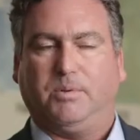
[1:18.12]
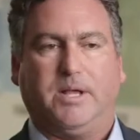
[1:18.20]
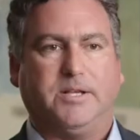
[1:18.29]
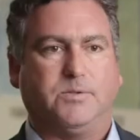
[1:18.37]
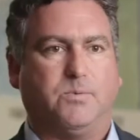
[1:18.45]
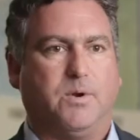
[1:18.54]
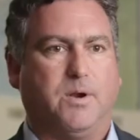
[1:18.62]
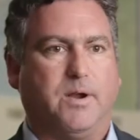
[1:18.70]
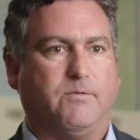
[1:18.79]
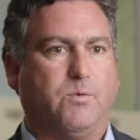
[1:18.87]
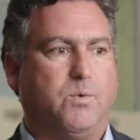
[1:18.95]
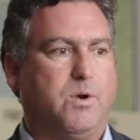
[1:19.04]
place where
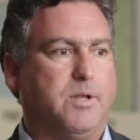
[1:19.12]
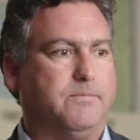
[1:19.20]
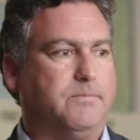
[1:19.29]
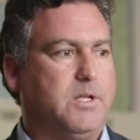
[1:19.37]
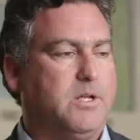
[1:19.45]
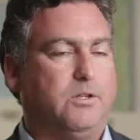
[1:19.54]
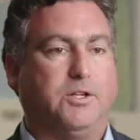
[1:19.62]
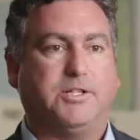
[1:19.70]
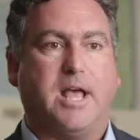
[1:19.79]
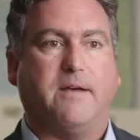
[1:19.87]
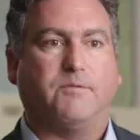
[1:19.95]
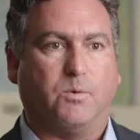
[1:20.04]
everyone looks
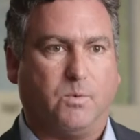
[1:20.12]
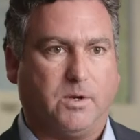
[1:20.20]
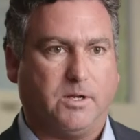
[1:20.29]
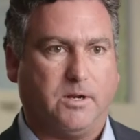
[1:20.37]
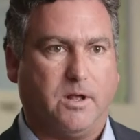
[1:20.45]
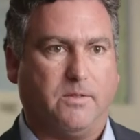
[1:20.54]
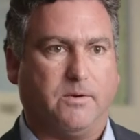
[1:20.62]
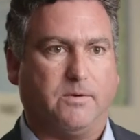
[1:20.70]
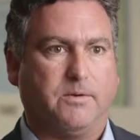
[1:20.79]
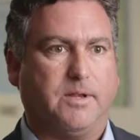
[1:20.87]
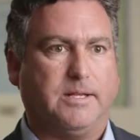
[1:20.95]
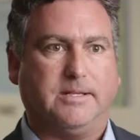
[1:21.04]
after one another
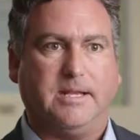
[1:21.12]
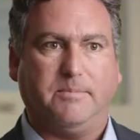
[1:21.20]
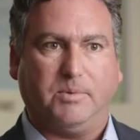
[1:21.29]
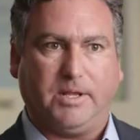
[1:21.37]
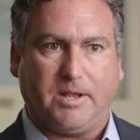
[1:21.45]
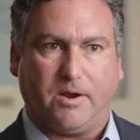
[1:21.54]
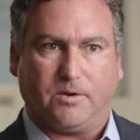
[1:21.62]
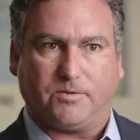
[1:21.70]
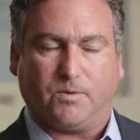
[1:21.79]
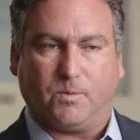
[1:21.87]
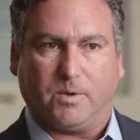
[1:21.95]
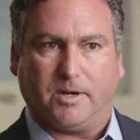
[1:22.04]
and deeply cares
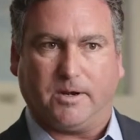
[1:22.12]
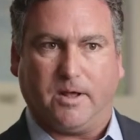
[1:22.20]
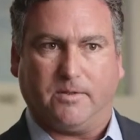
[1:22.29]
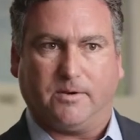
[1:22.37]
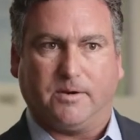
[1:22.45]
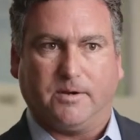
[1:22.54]
for one another.